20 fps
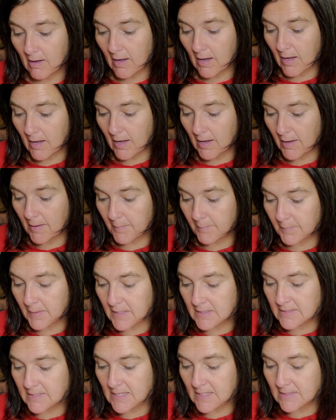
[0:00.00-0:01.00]
um
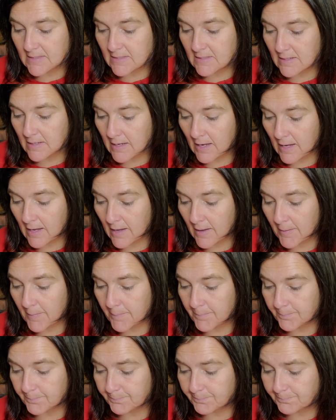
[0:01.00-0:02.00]
it says
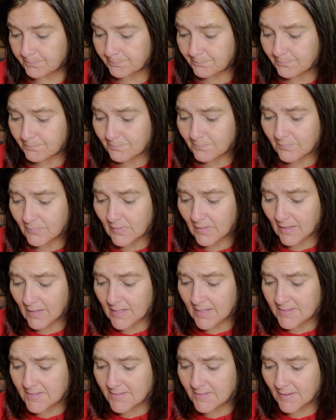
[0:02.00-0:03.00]
um
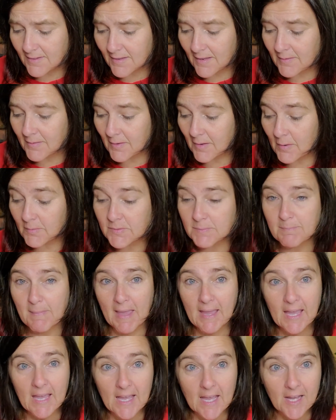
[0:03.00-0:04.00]
it's it, it's
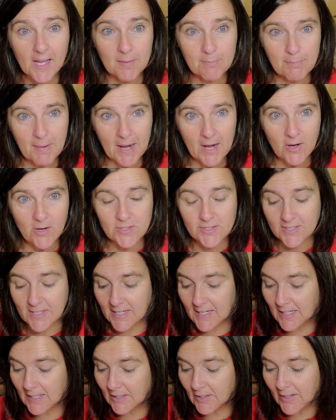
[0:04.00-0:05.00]
making a
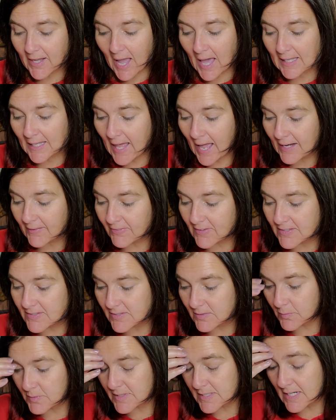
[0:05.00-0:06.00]
comparison and look i like
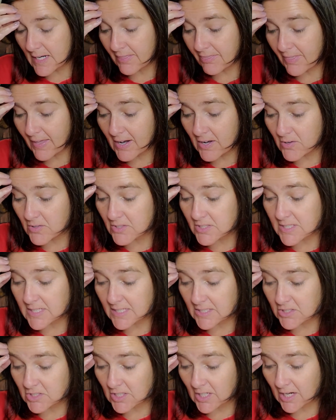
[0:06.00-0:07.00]
this it was in a thayer's
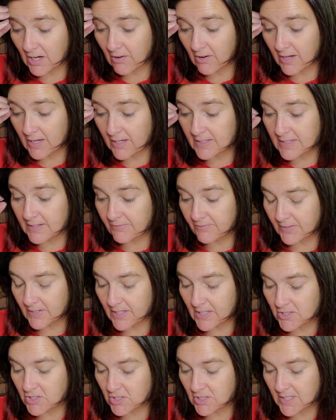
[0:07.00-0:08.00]
dictionary
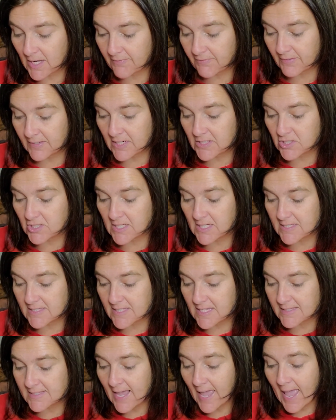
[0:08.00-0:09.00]
definition definition it
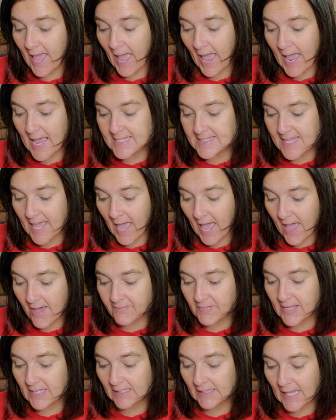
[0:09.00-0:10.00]
says as
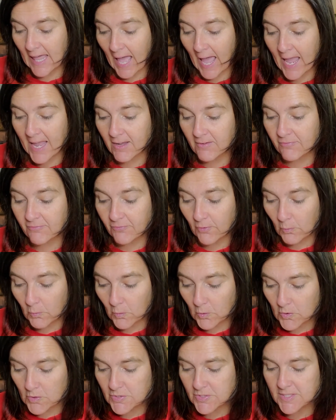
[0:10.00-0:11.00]
having like
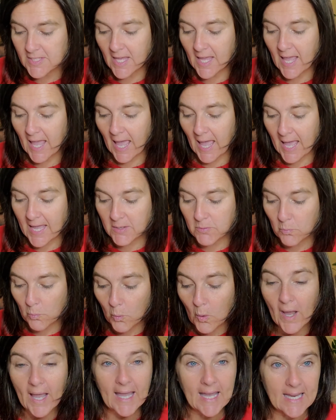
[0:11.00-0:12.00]
force and
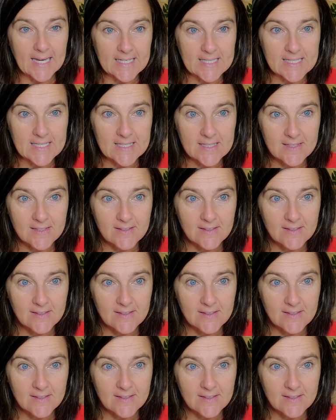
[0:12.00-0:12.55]
weight